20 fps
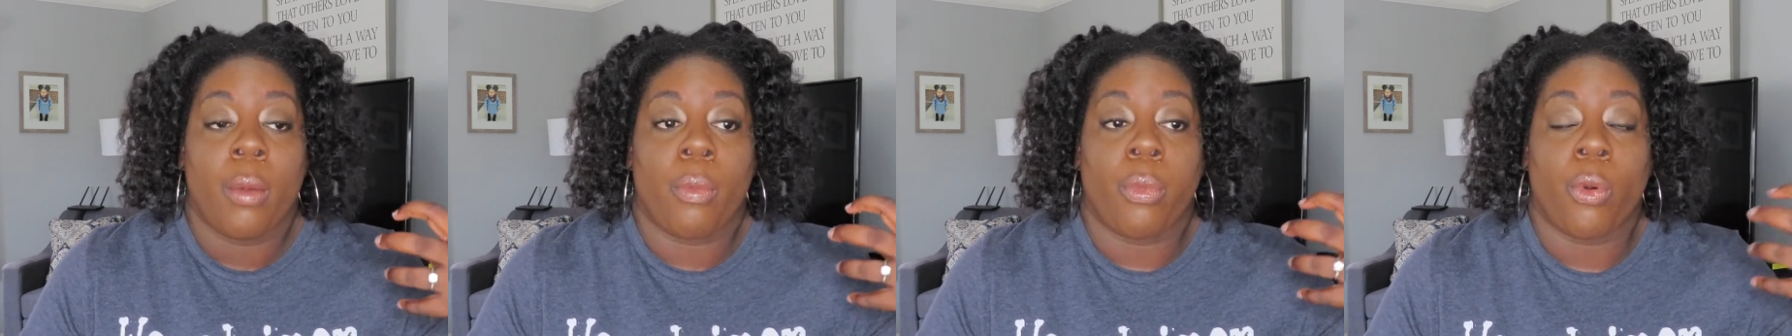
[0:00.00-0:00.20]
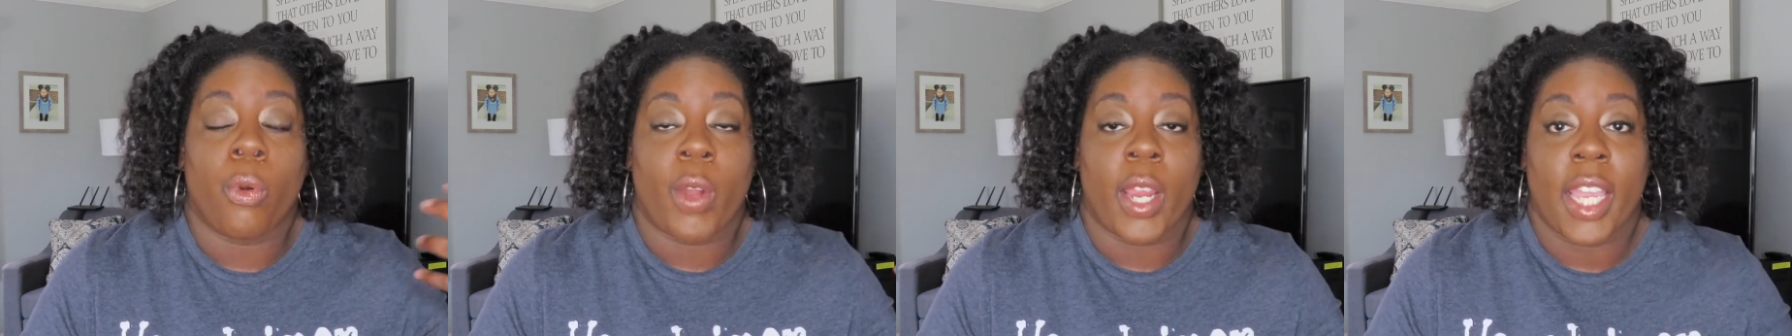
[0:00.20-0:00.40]

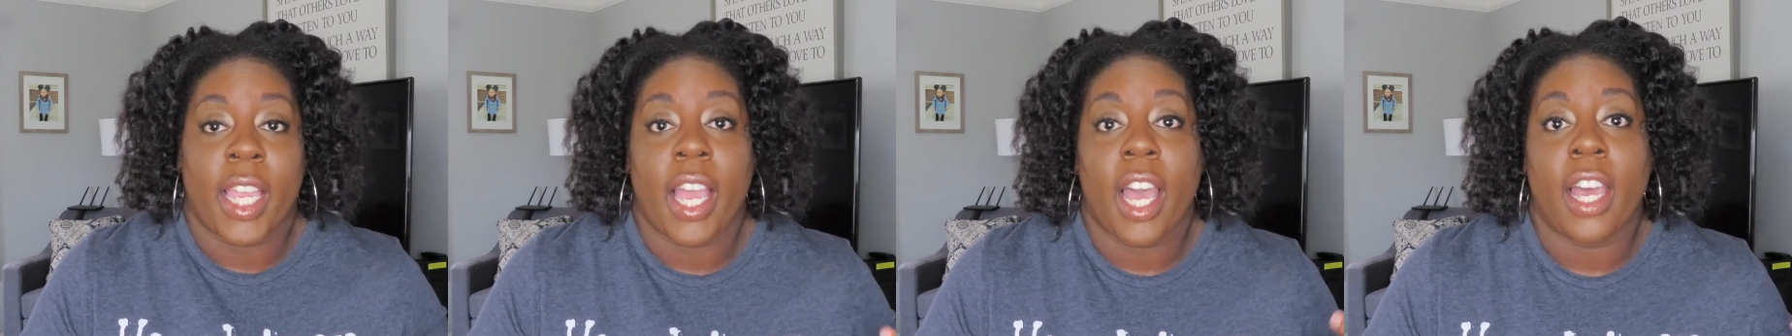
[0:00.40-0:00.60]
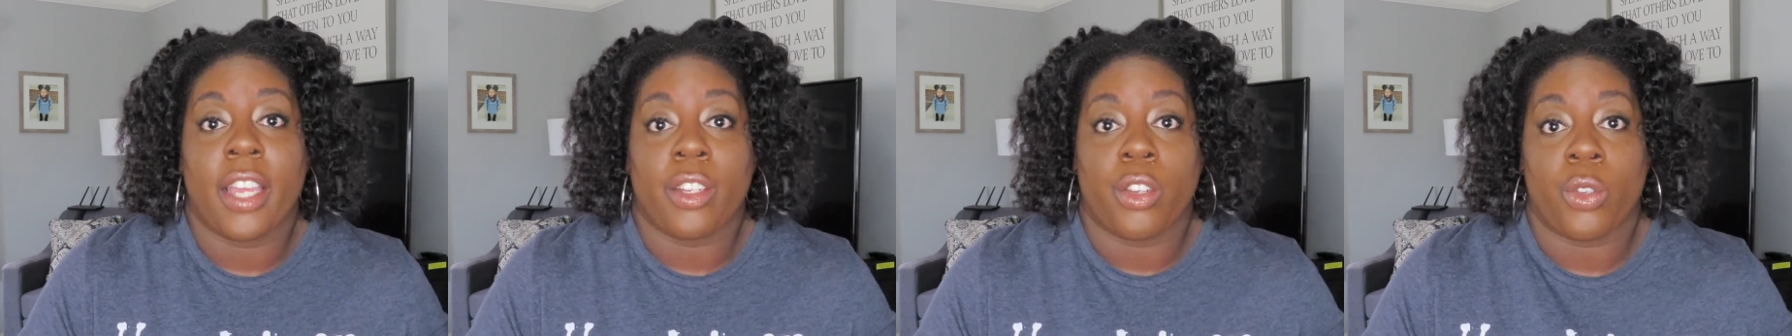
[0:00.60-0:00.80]

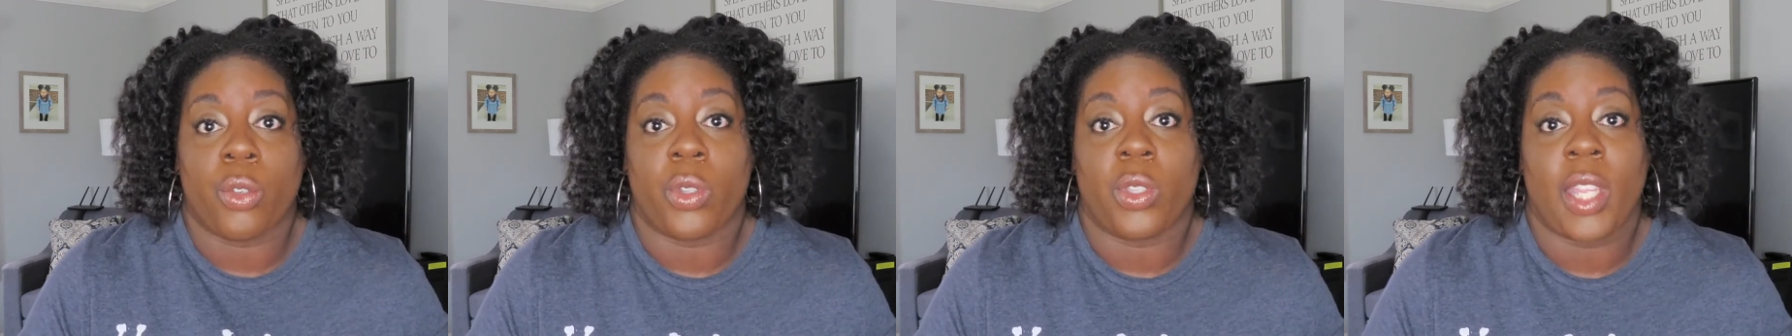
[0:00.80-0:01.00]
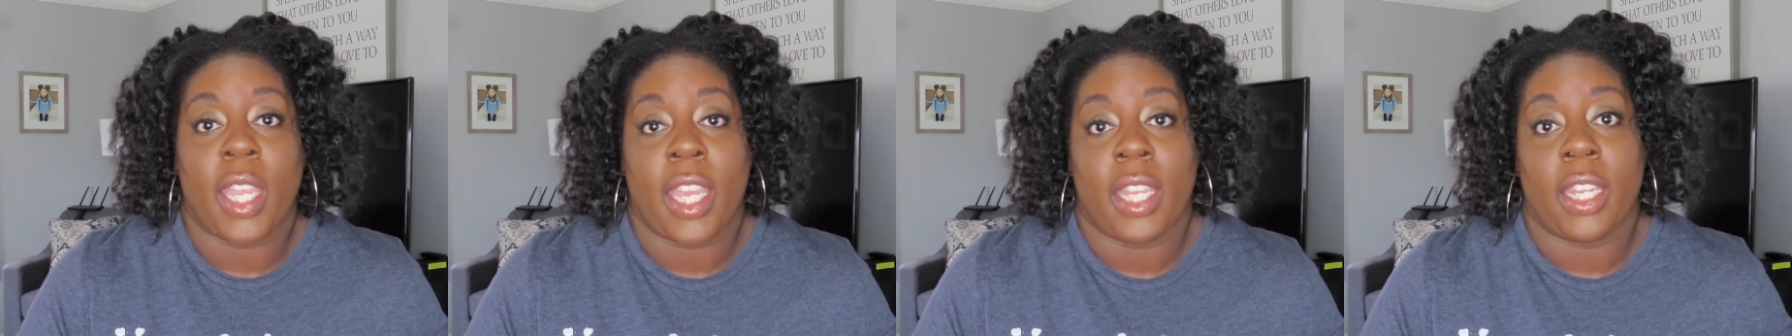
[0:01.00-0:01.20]
bring
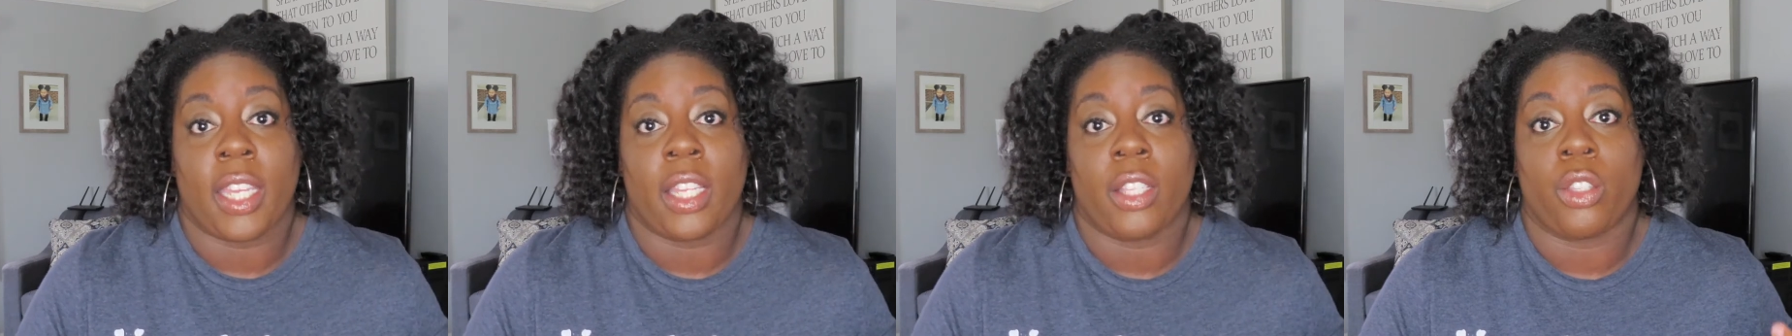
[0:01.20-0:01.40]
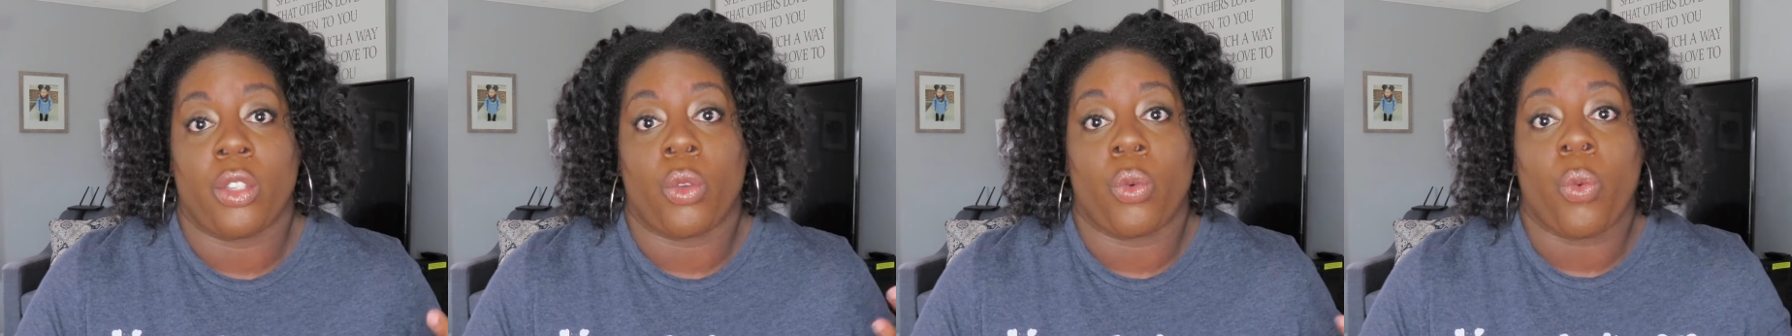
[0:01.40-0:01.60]

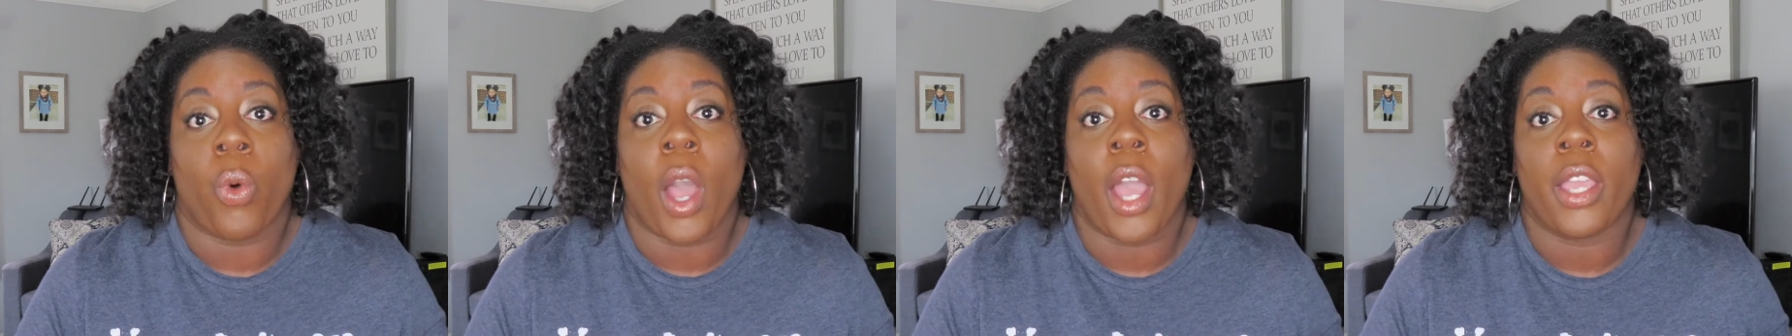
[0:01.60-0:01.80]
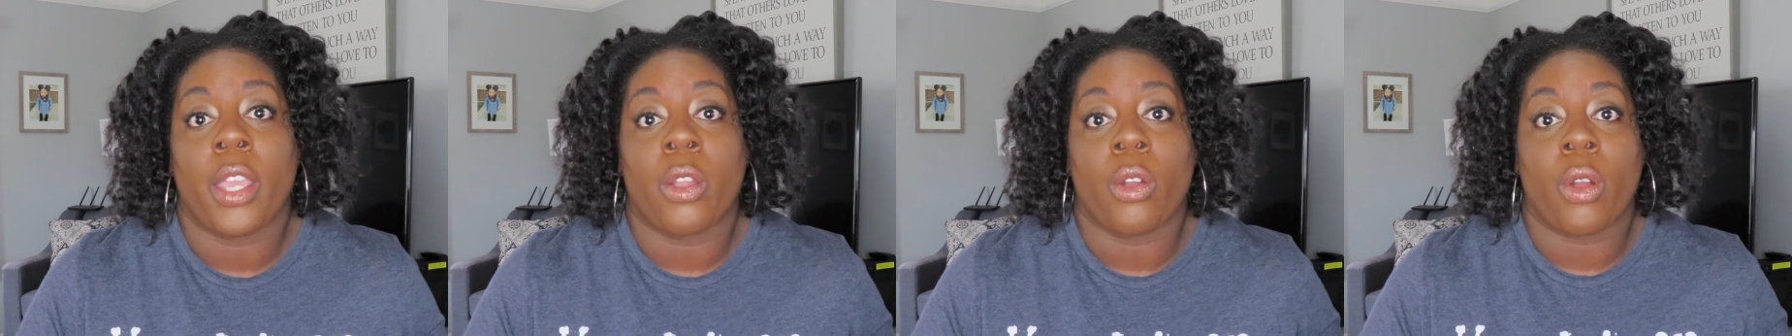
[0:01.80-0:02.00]
understanding to
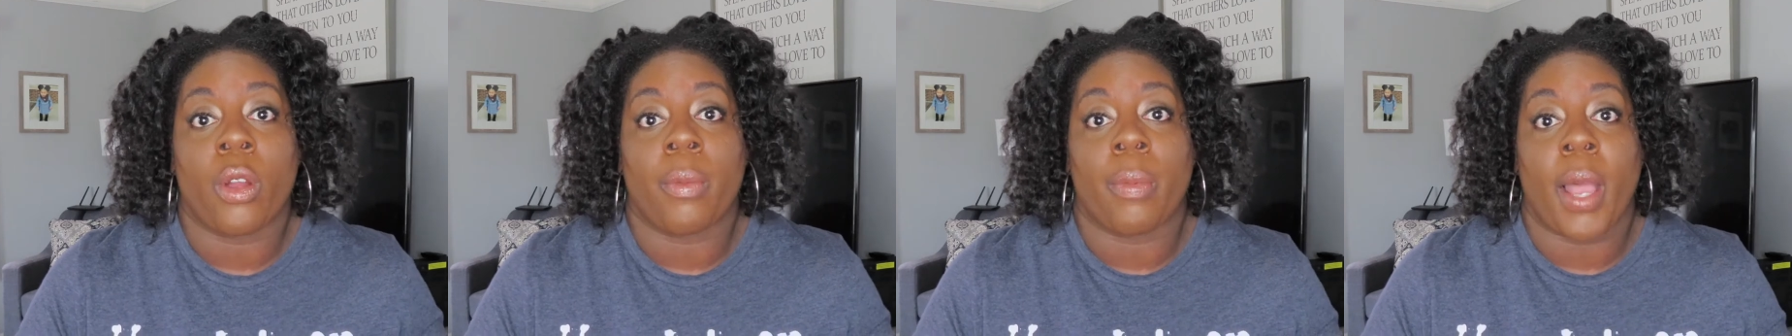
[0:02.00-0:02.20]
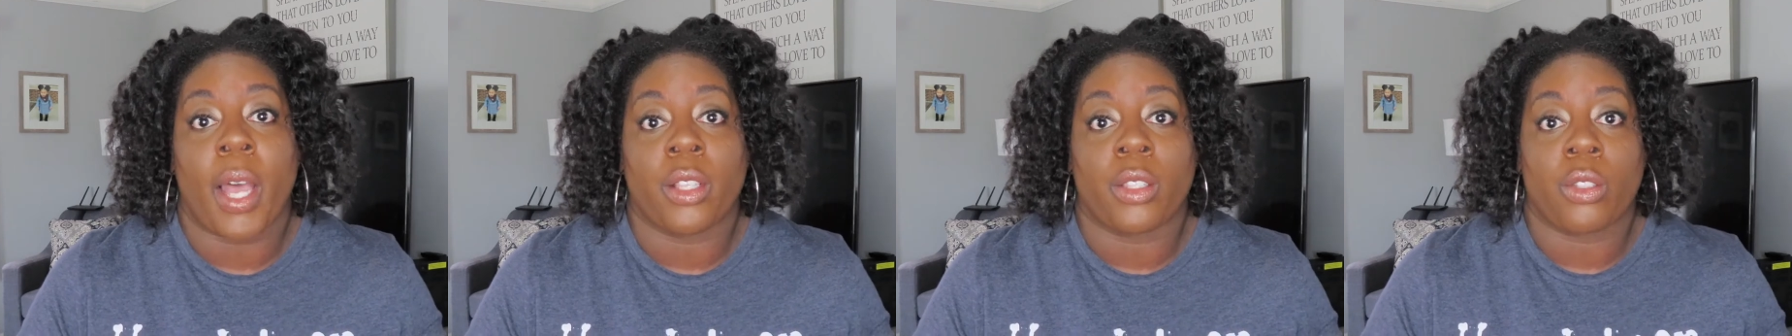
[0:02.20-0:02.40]
what you're
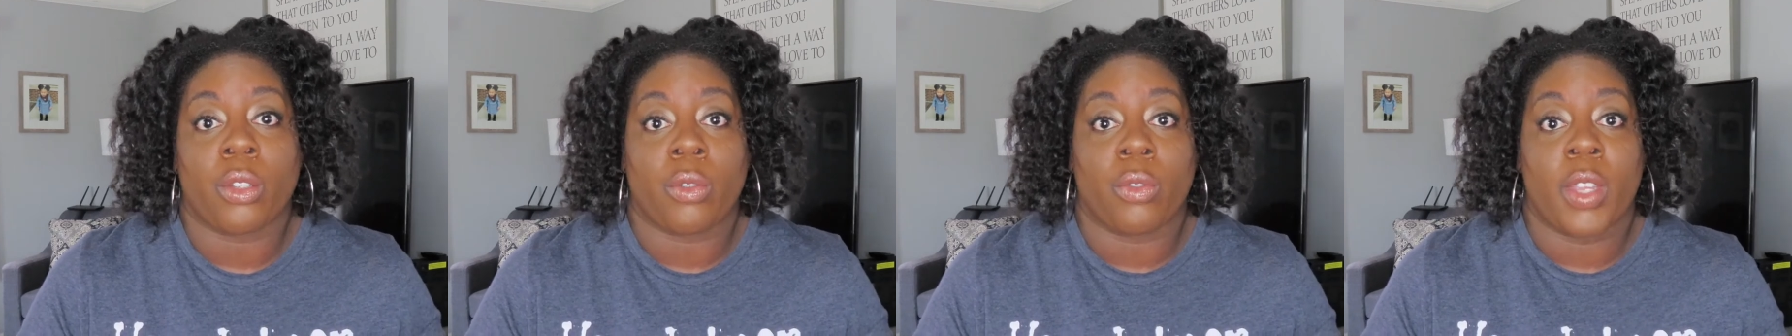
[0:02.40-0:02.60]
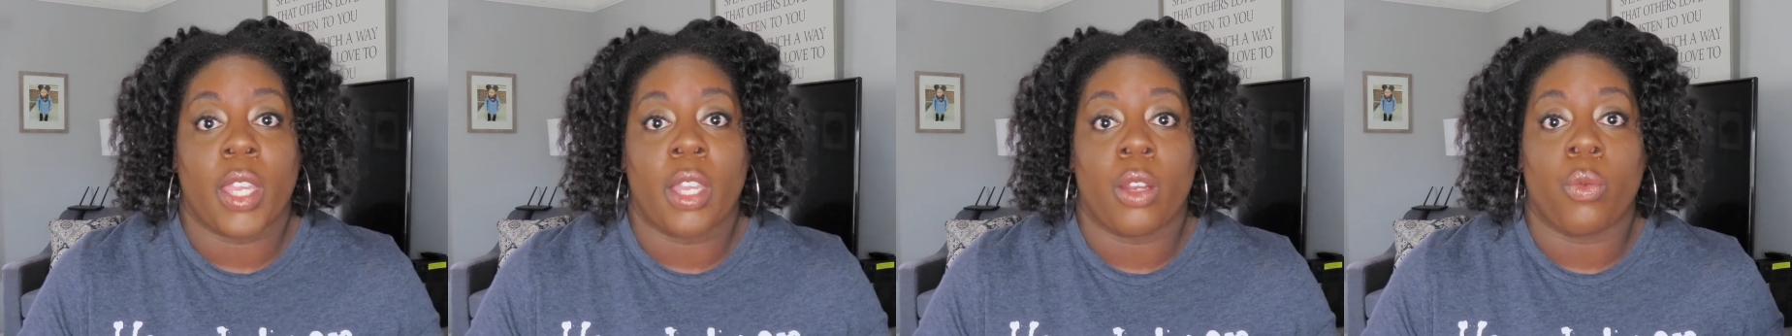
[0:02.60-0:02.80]
about
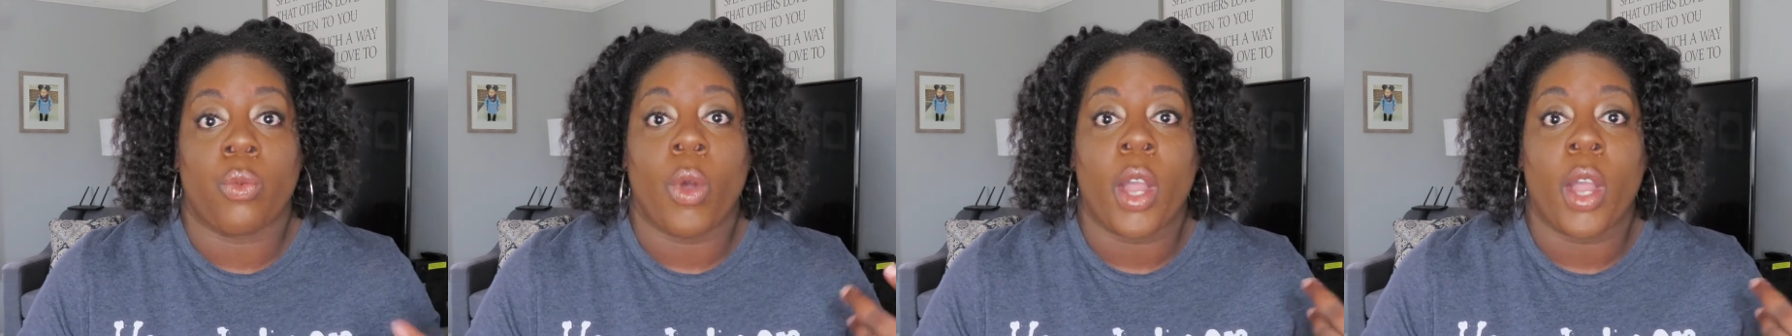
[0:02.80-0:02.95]
to read,